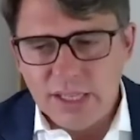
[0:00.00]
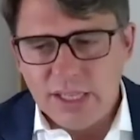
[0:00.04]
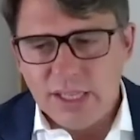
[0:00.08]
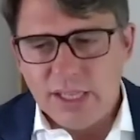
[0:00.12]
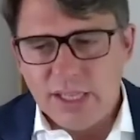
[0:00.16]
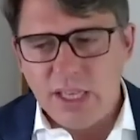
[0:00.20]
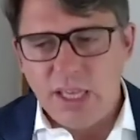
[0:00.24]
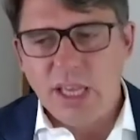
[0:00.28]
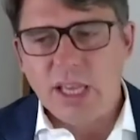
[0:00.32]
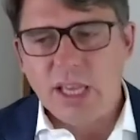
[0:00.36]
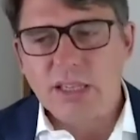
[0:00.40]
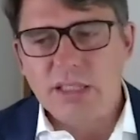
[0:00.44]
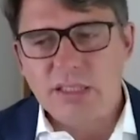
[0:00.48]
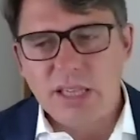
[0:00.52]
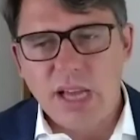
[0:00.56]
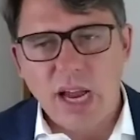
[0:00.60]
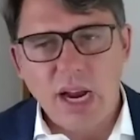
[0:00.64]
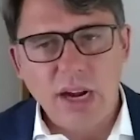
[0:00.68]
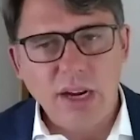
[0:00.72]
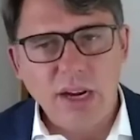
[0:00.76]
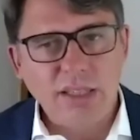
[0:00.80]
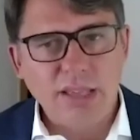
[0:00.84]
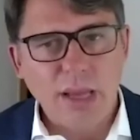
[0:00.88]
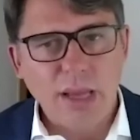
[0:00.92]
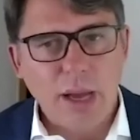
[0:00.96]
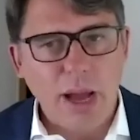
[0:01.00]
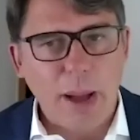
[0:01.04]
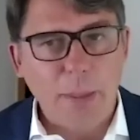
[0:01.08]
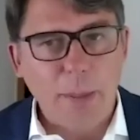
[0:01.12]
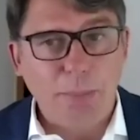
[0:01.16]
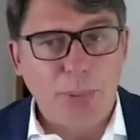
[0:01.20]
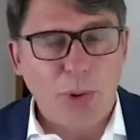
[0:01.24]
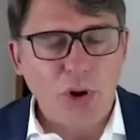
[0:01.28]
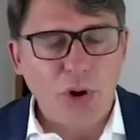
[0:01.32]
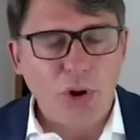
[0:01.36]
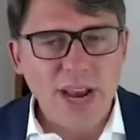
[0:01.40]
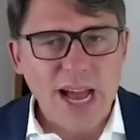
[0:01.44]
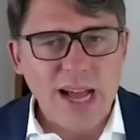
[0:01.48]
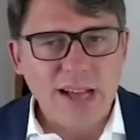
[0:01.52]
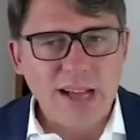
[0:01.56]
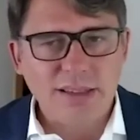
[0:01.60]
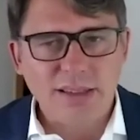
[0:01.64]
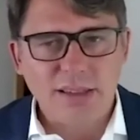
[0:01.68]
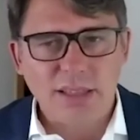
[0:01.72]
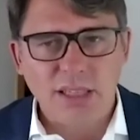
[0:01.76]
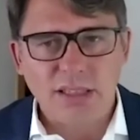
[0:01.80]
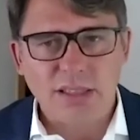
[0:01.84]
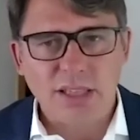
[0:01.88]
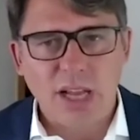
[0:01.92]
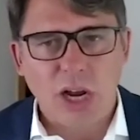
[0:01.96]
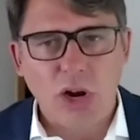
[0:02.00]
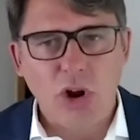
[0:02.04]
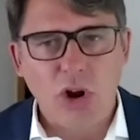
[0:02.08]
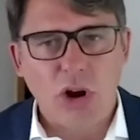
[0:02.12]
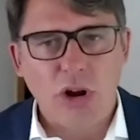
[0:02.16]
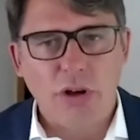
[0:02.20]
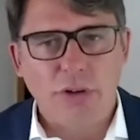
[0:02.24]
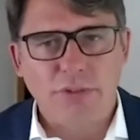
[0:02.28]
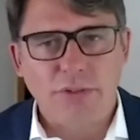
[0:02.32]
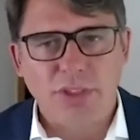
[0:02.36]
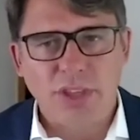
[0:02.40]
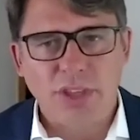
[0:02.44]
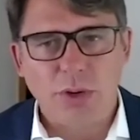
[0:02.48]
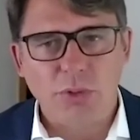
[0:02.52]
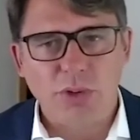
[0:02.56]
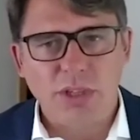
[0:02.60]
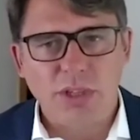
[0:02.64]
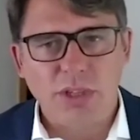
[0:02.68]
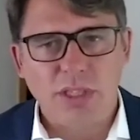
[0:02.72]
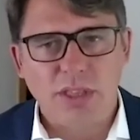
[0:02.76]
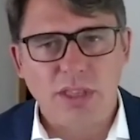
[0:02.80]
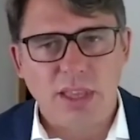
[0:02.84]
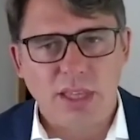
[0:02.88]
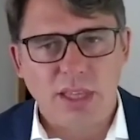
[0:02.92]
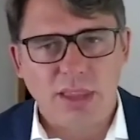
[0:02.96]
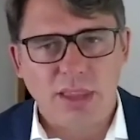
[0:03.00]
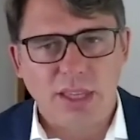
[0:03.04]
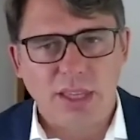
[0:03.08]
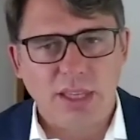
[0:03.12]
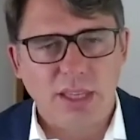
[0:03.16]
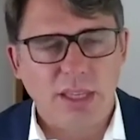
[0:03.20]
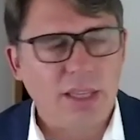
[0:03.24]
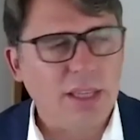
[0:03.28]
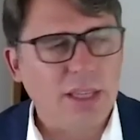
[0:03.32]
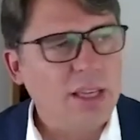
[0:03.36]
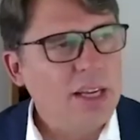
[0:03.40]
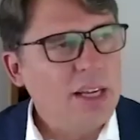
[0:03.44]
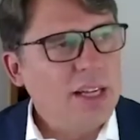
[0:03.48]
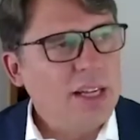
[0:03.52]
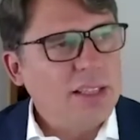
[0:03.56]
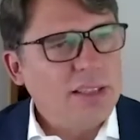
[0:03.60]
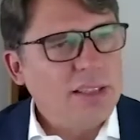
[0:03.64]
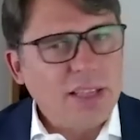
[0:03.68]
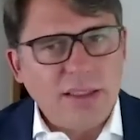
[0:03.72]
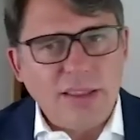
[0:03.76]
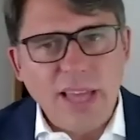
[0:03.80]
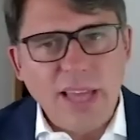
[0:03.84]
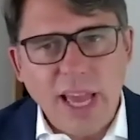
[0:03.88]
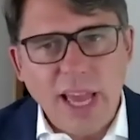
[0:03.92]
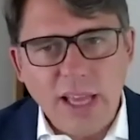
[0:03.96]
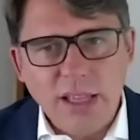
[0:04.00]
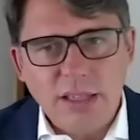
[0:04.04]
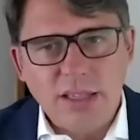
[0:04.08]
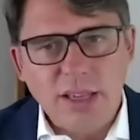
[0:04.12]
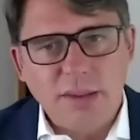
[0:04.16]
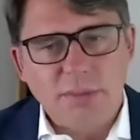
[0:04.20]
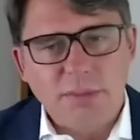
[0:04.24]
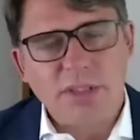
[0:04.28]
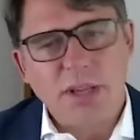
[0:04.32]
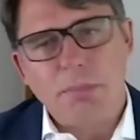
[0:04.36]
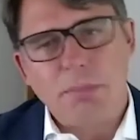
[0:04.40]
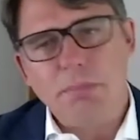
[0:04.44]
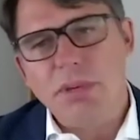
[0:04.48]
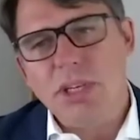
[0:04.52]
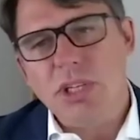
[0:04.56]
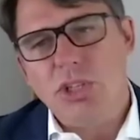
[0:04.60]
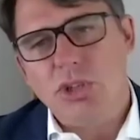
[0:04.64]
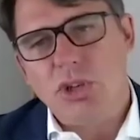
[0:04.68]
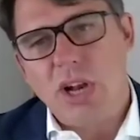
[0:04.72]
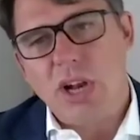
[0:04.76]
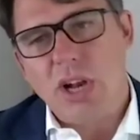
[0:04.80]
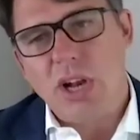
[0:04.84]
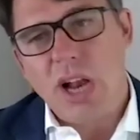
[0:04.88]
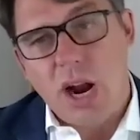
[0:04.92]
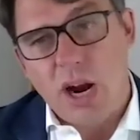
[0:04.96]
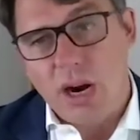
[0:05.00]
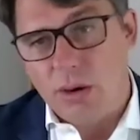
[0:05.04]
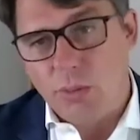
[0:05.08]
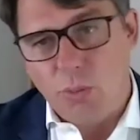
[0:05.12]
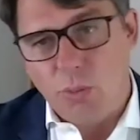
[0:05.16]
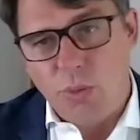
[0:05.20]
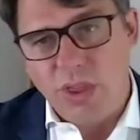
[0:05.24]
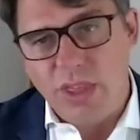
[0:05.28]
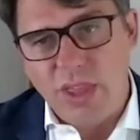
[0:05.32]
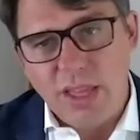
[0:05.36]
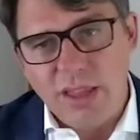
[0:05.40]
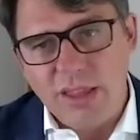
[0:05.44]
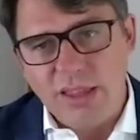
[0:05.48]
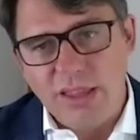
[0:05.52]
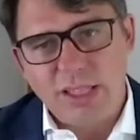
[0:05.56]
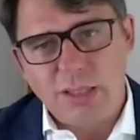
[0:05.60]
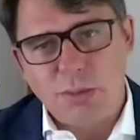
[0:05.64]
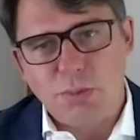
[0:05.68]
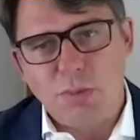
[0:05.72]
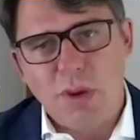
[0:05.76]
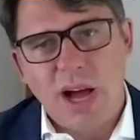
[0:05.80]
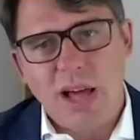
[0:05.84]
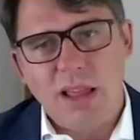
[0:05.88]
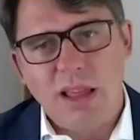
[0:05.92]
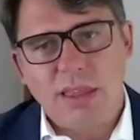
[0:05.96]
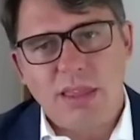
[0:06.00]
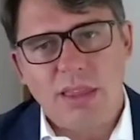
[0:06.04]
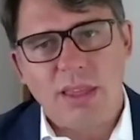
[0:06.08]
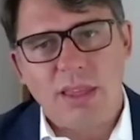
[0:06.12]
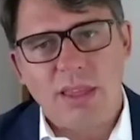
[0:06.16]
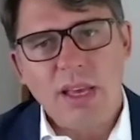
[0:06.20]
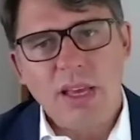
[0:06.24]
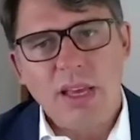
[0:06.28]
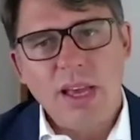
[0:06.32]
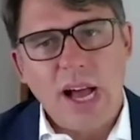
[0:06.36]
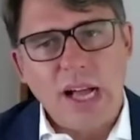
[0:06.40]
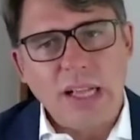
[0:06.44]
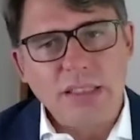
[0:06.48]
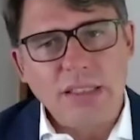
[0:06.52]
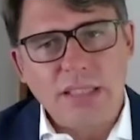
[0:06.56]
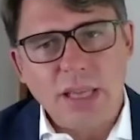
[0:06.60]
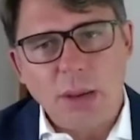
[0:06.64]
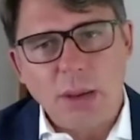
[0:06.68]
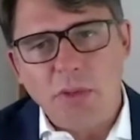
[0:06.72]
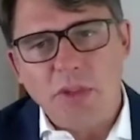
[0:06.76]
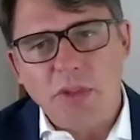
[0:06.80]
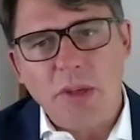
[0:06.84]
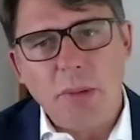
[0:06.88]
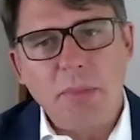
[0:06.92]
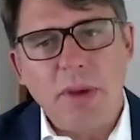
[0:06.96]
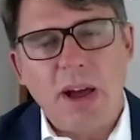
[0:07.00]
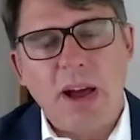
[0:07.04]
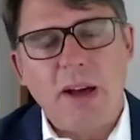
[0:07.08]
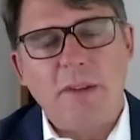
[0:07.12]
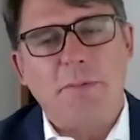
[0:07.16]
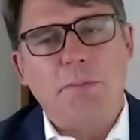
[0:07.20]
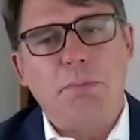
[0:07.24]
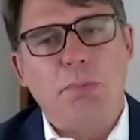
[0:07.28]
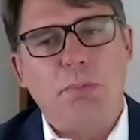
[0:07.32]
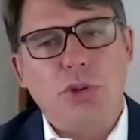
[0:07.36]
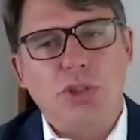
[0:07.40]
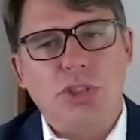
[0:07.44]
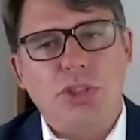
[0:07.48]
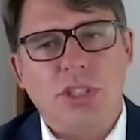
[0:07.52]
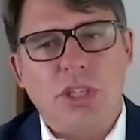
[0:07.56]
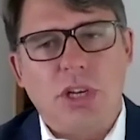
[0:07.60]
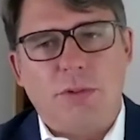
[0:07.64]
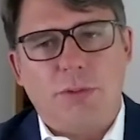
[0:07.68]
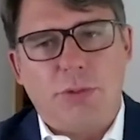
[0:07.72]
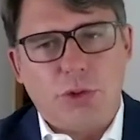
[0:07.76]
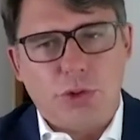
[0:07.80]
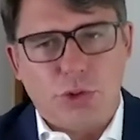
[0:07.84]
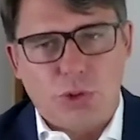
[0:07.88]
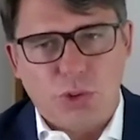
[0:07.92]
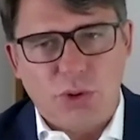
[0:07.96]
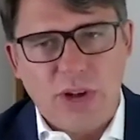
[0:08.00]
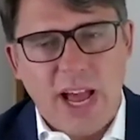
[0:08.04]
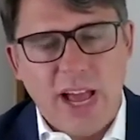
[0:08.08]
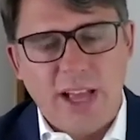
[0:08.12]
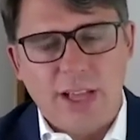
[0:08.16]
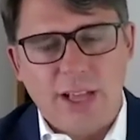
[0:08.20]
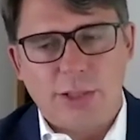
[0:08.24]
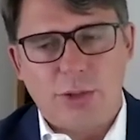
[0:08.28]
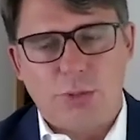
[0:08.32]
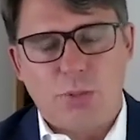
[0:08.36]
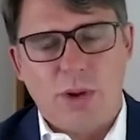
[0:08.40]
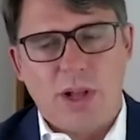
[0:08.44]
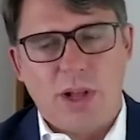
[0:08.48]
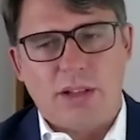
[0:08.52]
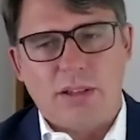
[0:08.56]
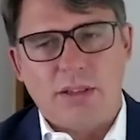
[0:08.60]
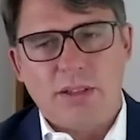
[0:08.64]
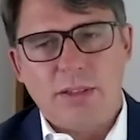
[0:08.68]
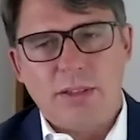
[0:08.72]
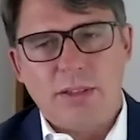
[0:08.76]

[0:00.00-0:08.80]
ESR is upon us. There's a lot of, the dates of submission are within this month, and some of them have pushed it for July as well.